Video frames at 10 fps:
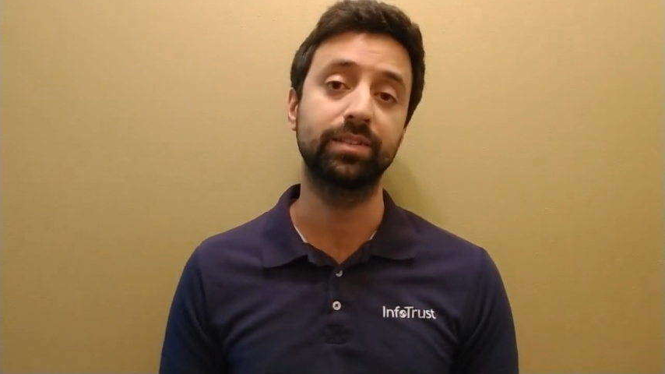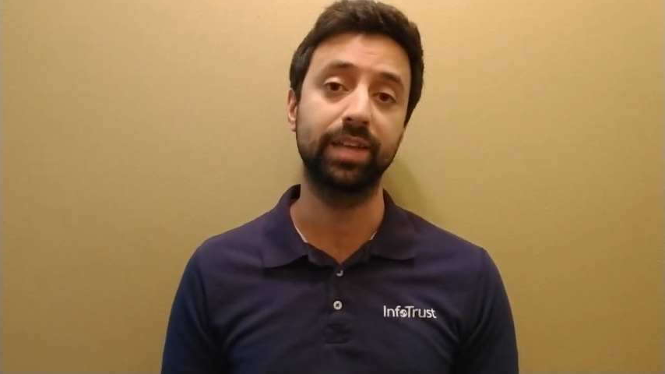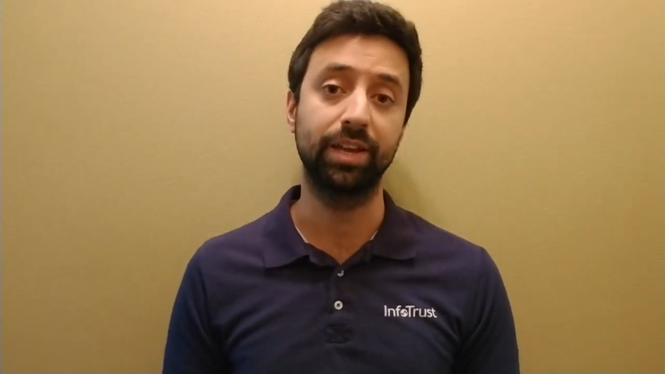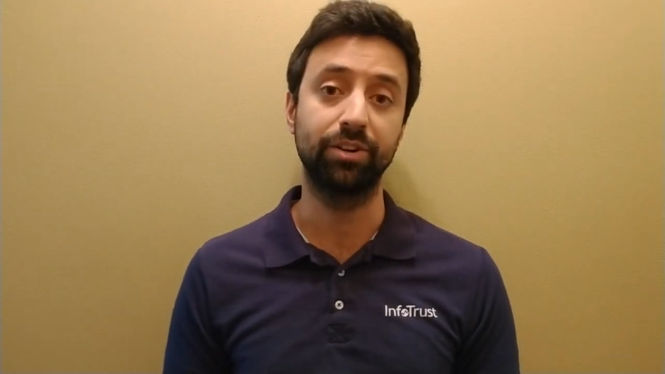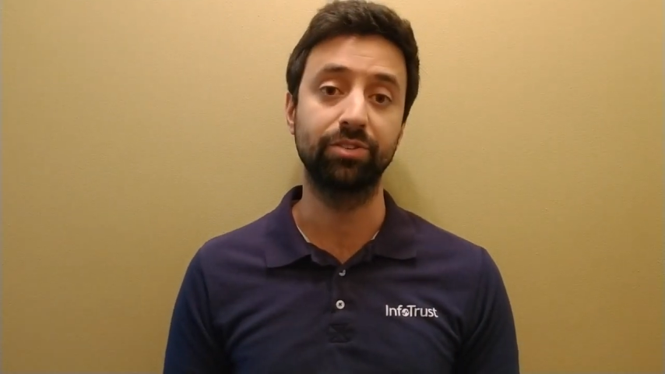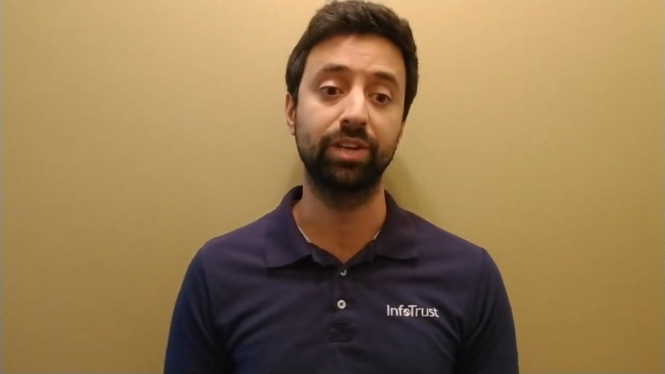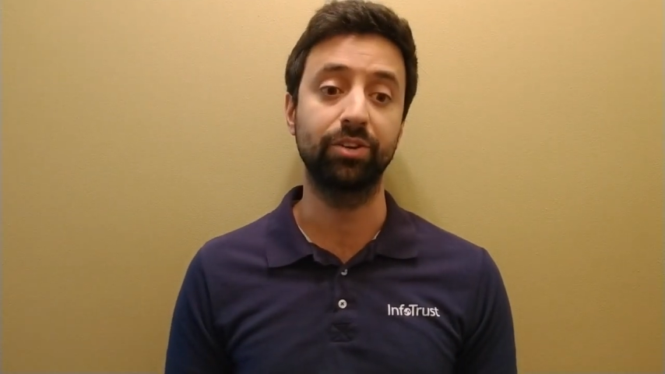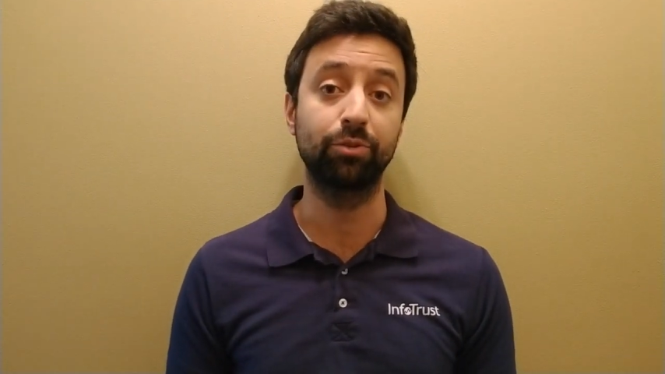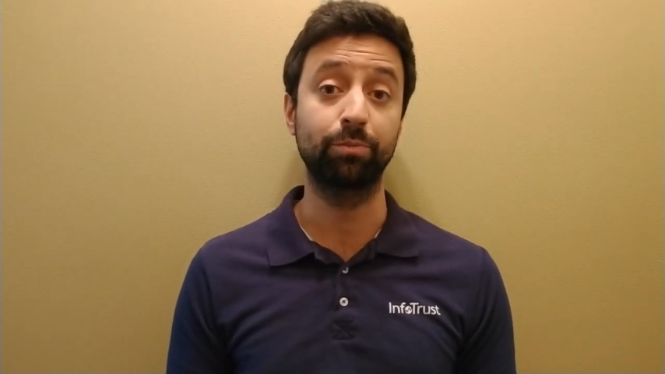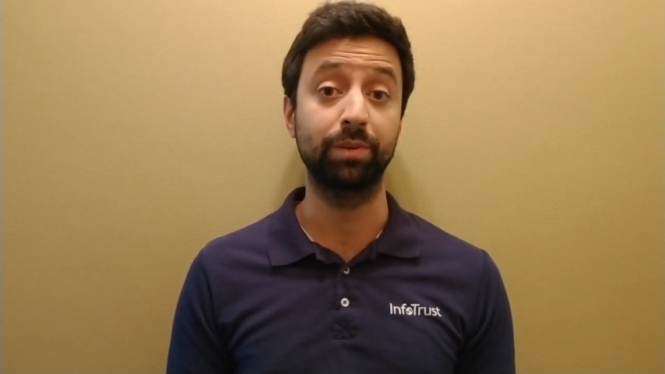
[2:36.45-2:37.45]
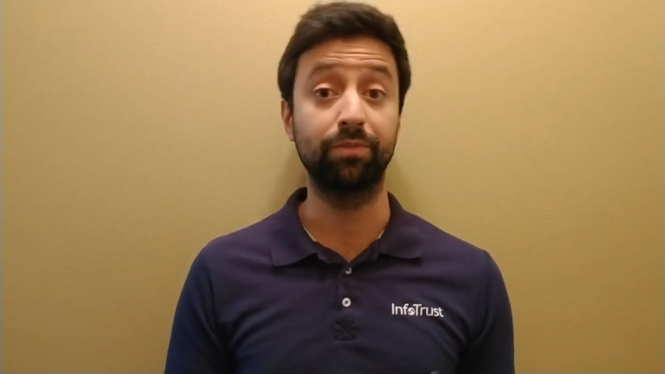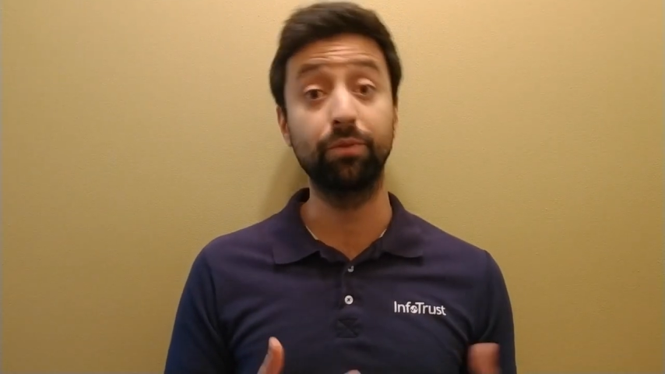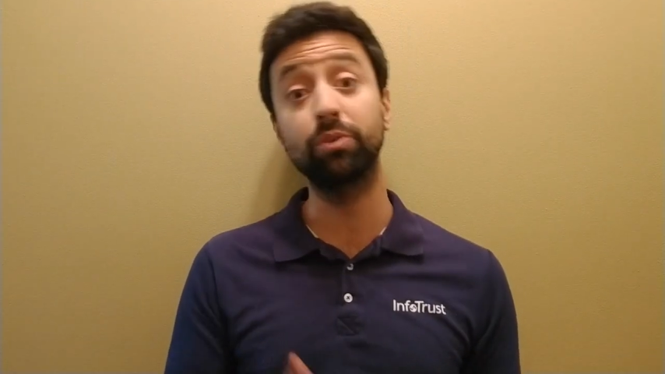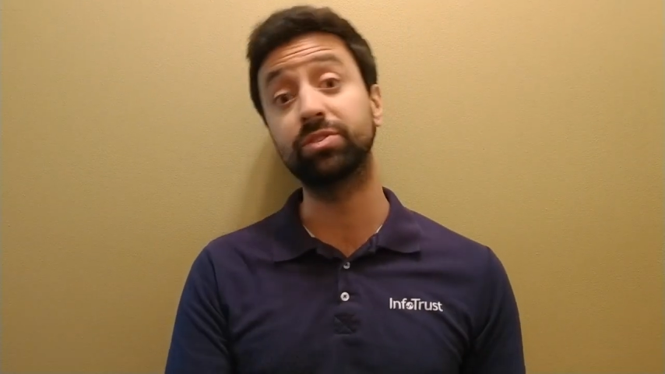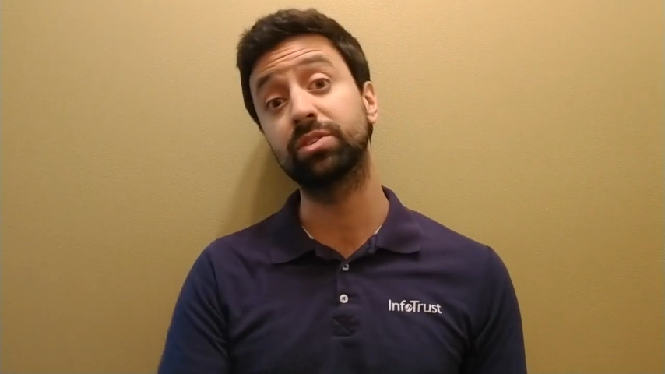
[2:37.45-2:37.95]
containers, and you'll be
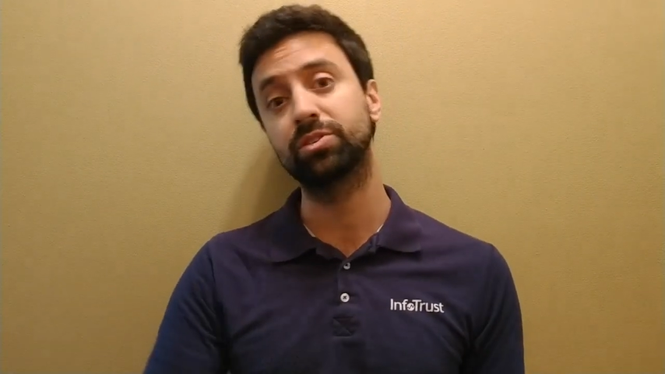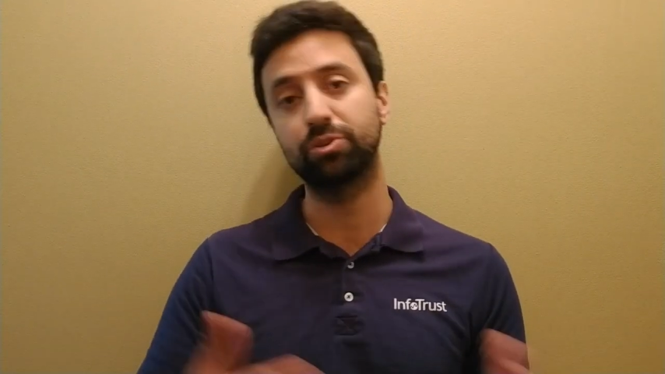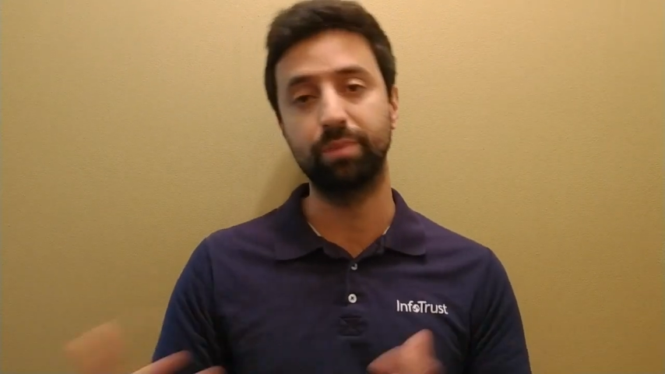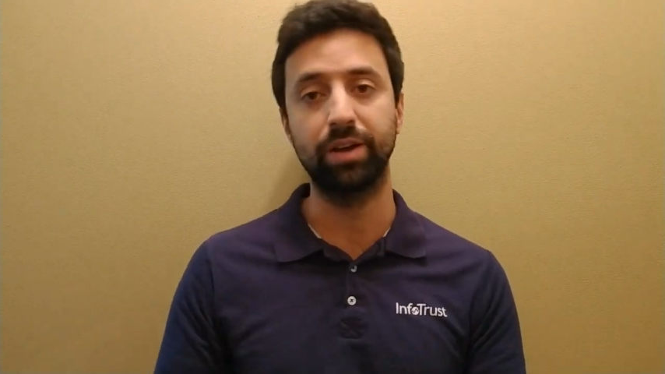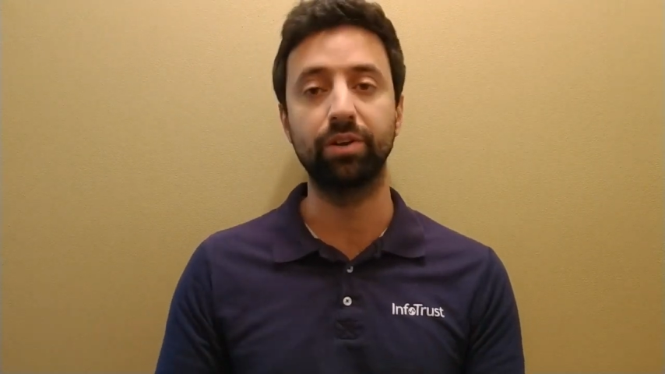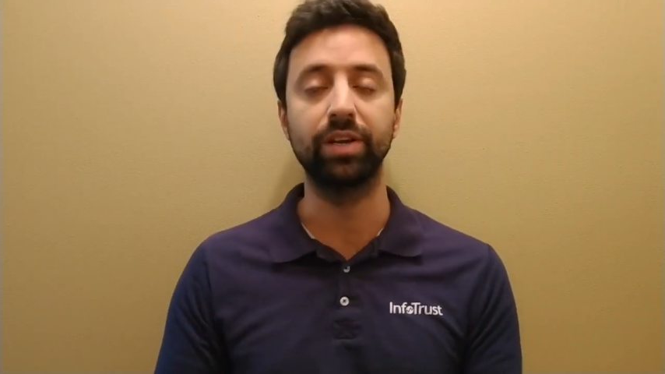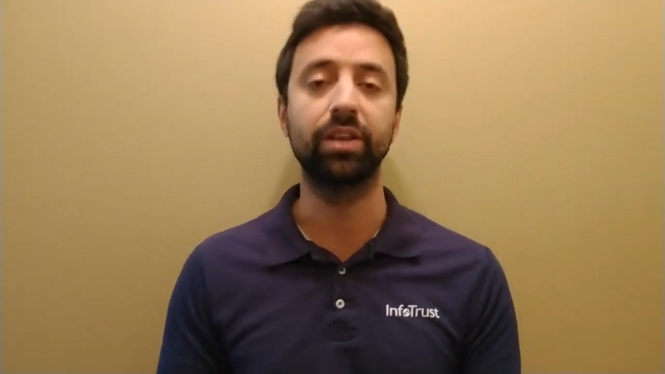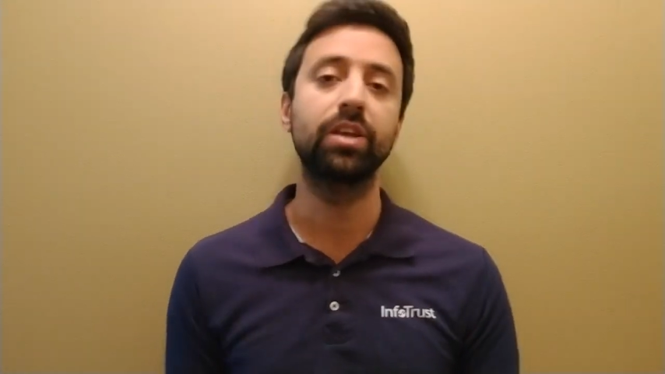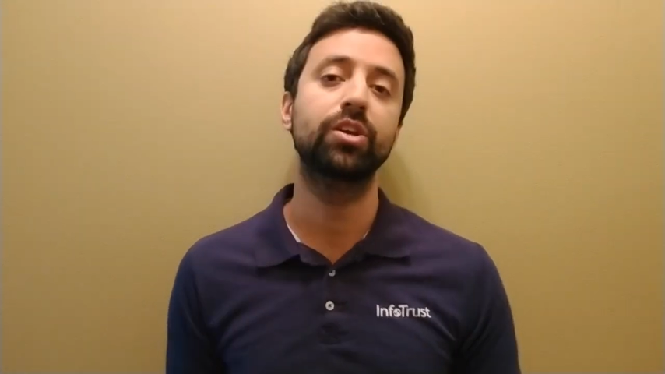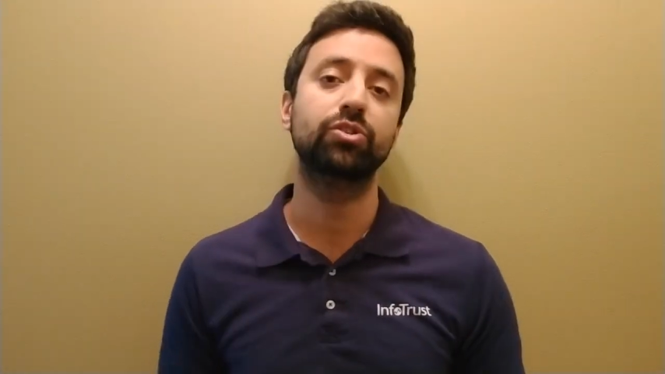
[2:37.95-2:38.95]
forced to migrate